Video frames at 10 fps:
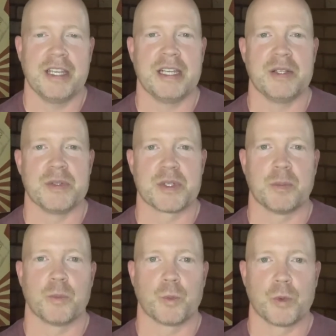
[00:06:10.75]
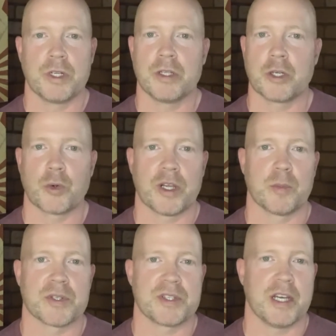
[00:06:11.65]
and some real
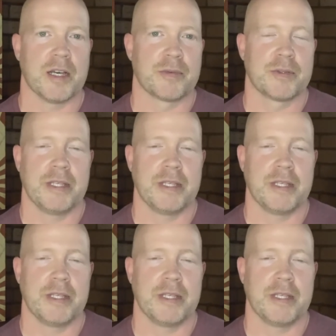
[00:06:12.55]
incredible stuff.